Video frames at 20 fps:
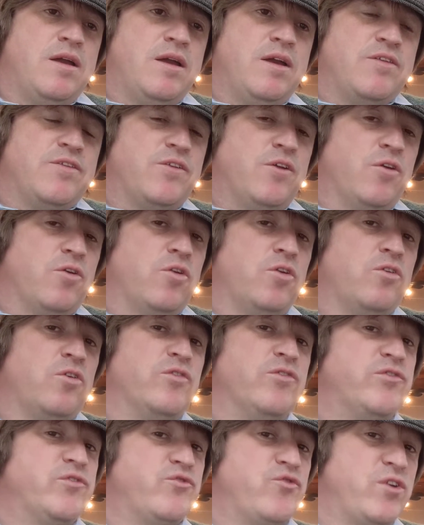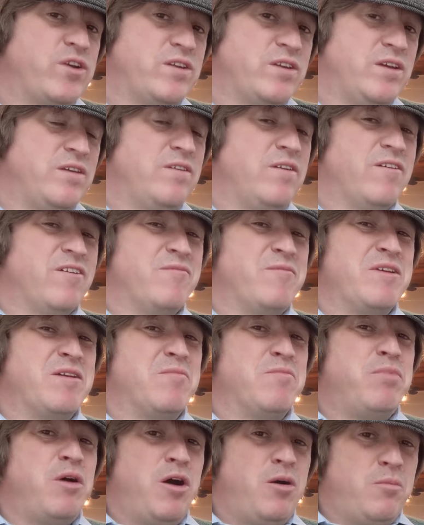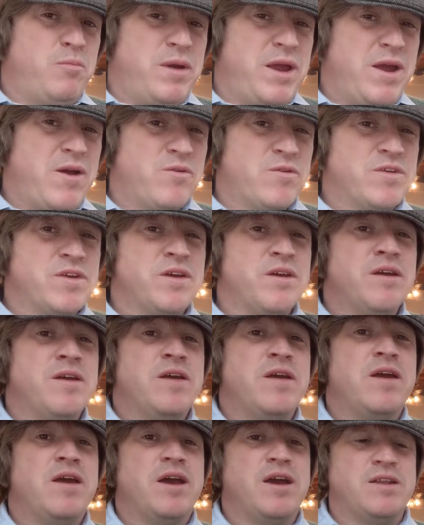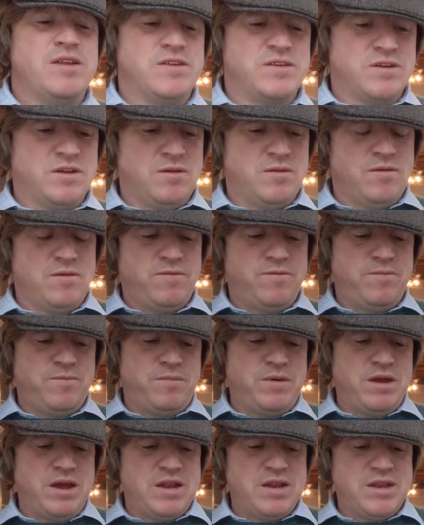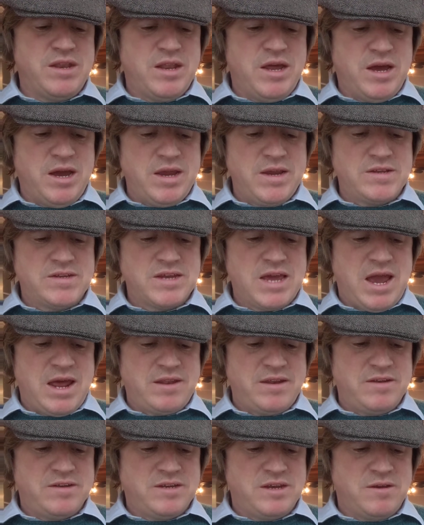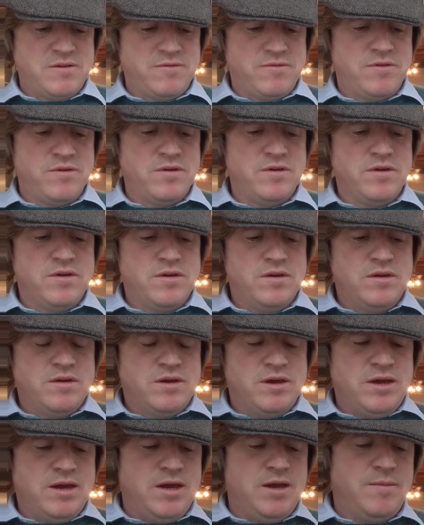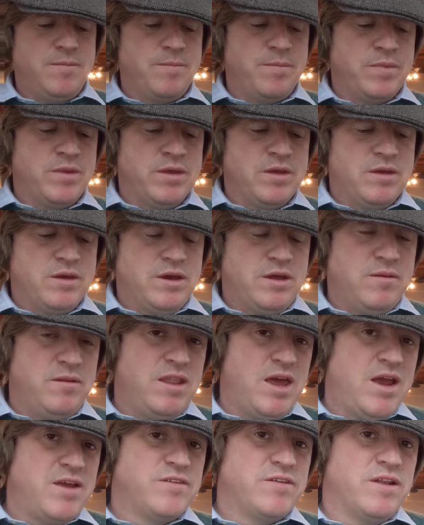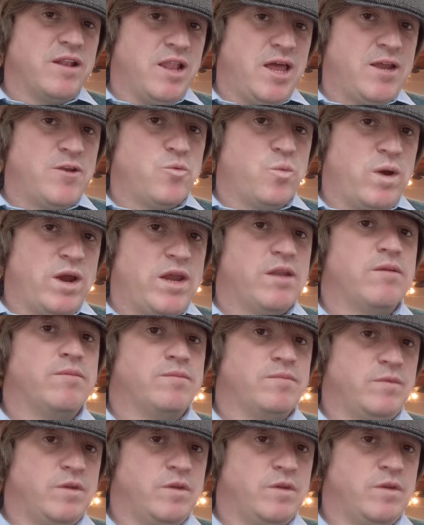It's not going to constrict it, it's not going to become pot bound, and it's going to be a nice additive and nice and lightweight.